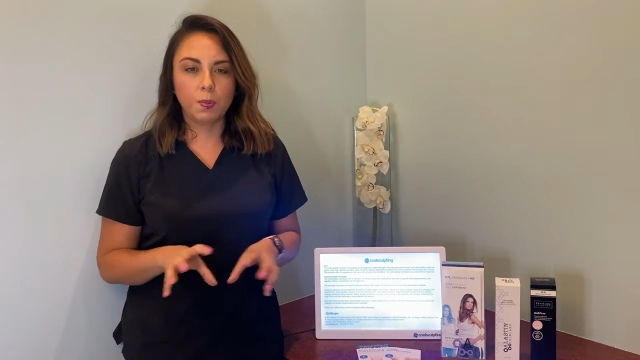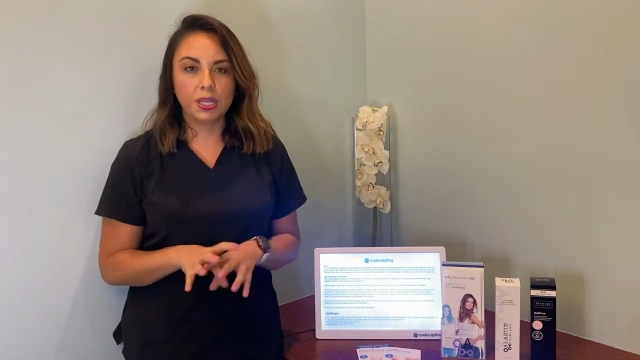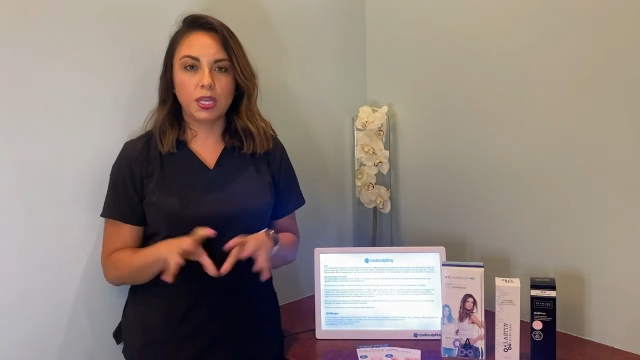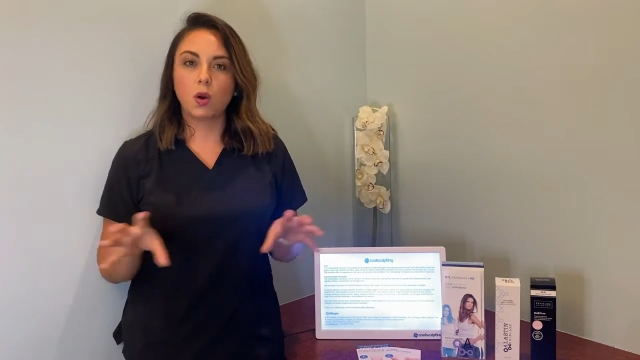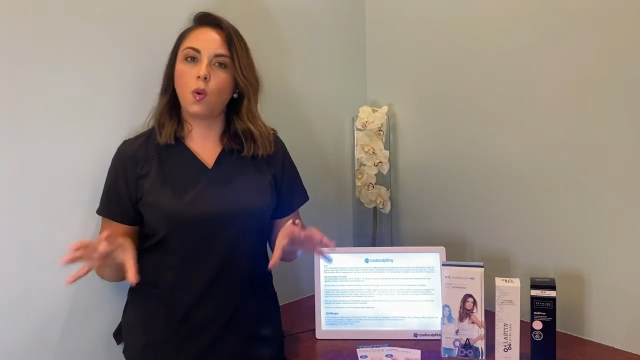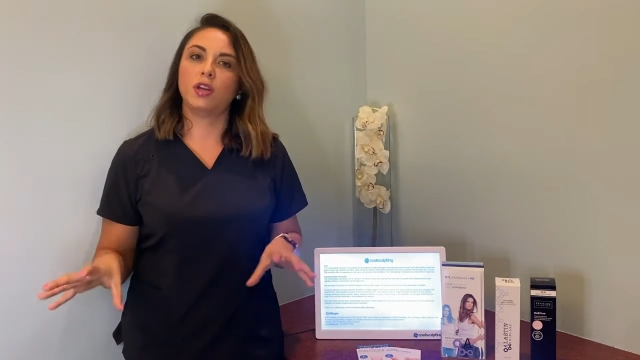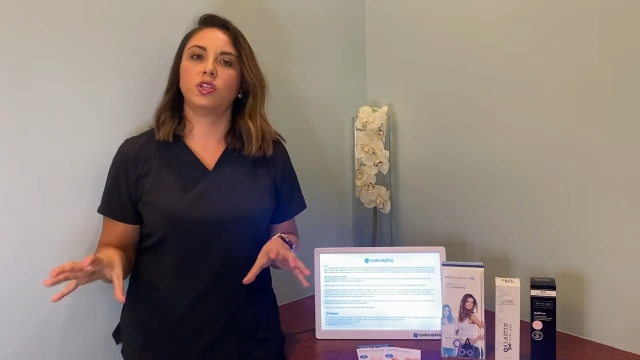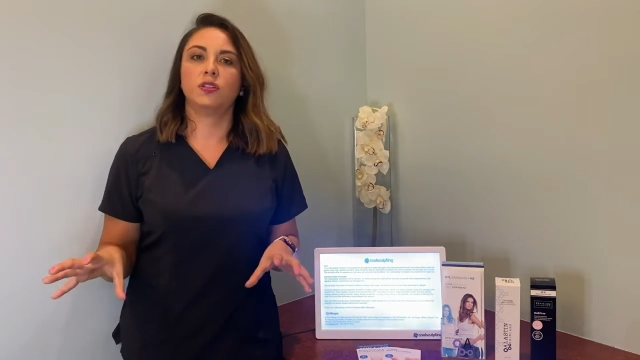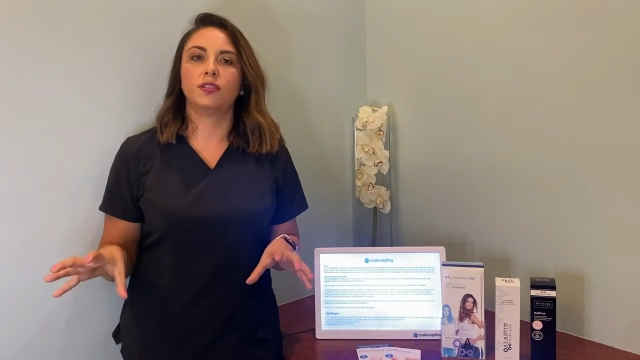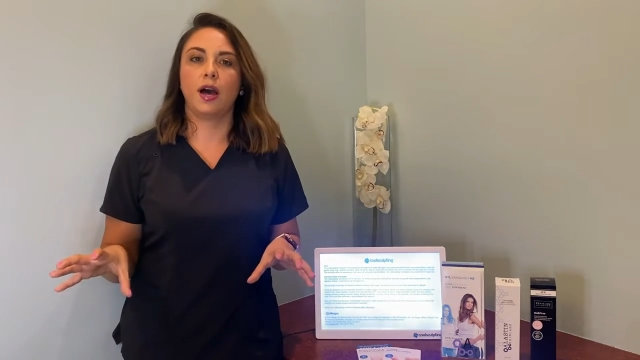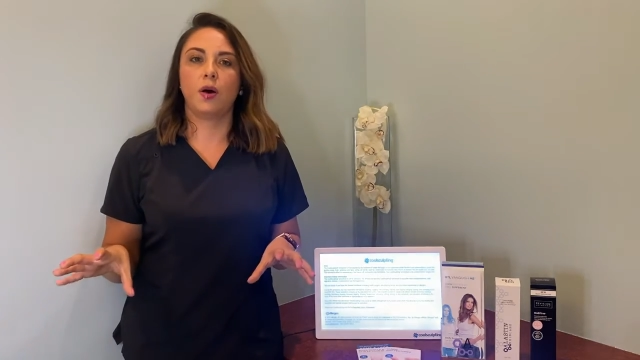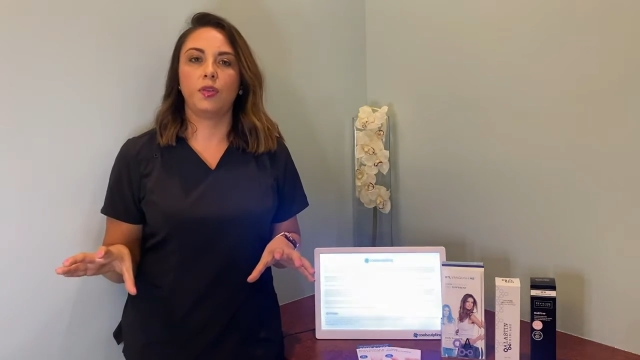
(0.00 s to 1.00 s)
many
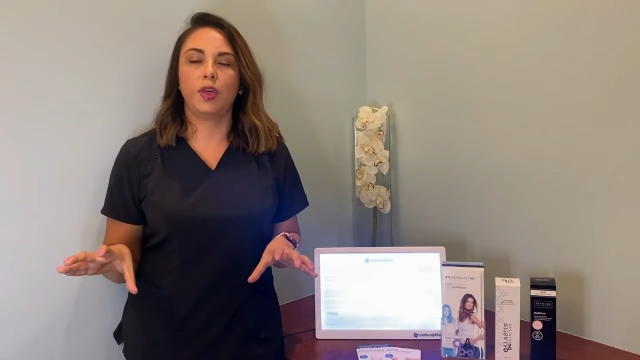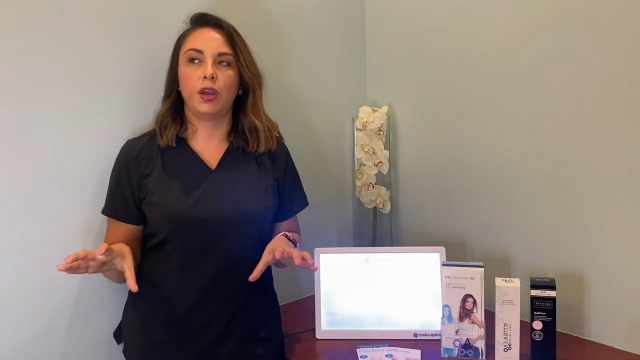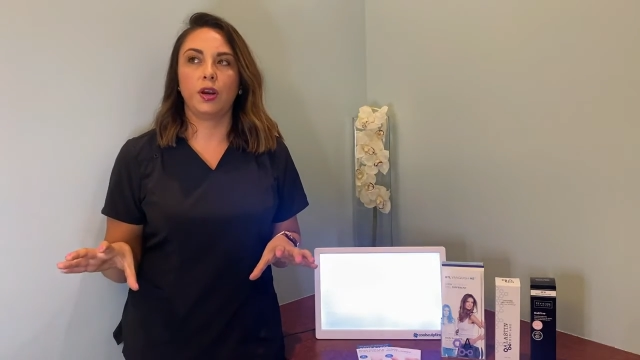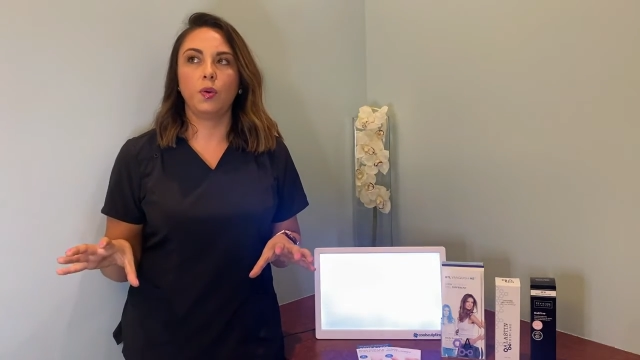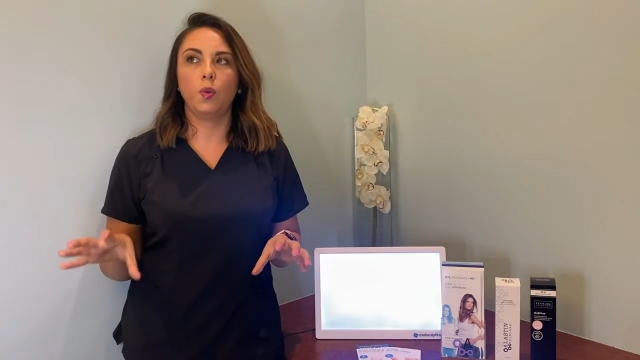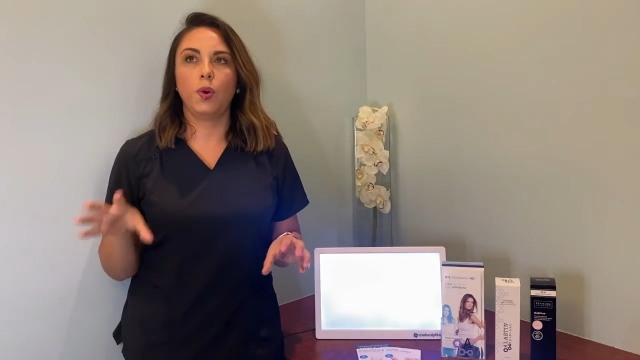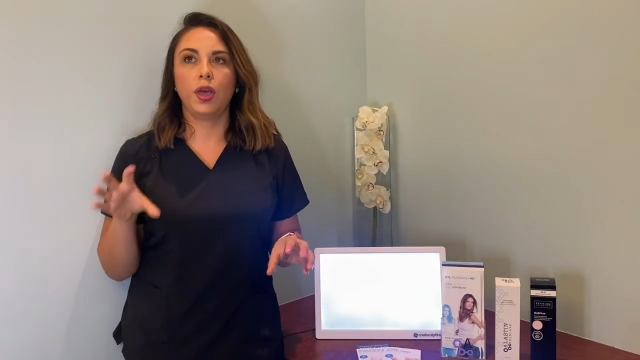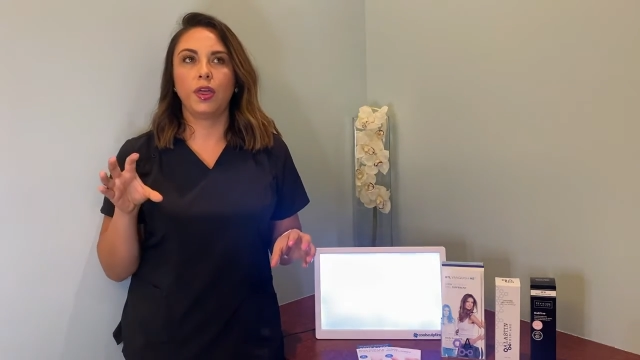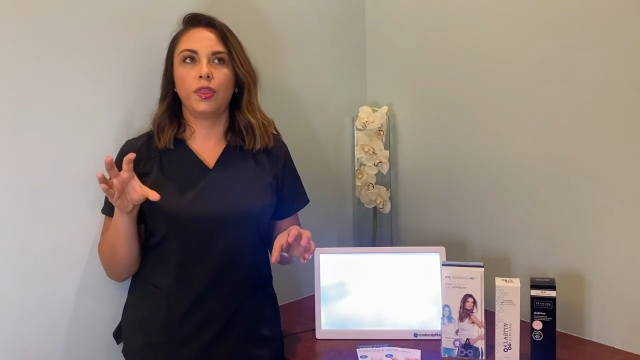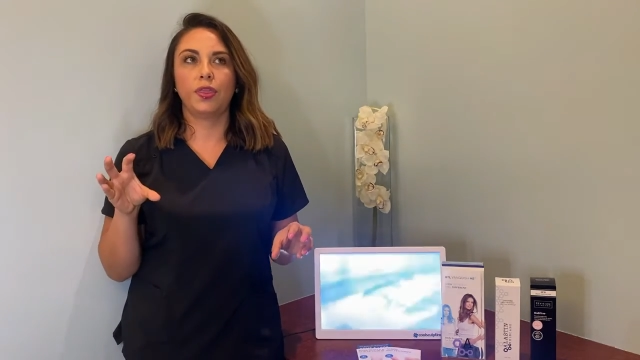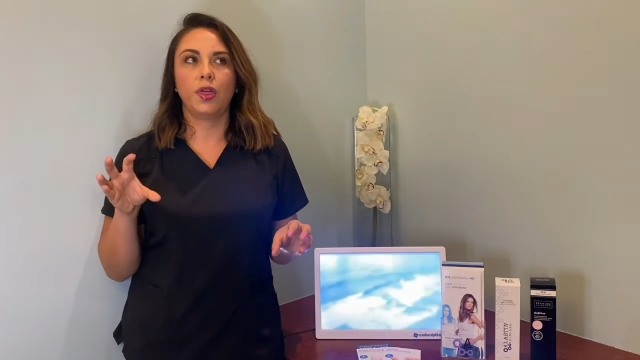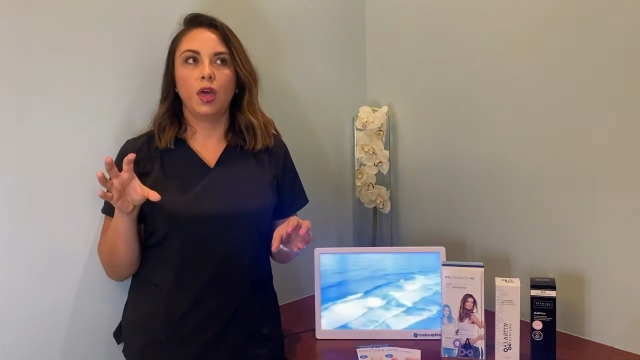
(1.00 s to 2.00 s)
questions out there
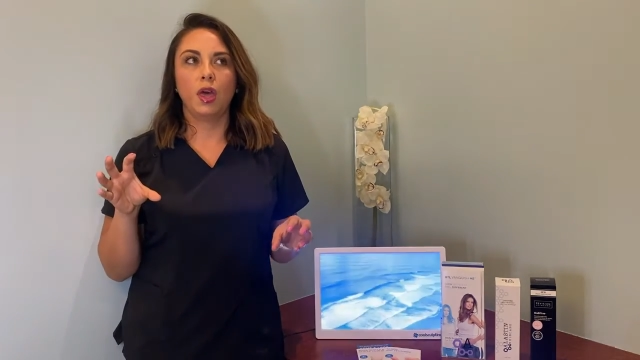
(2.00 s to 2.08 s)
with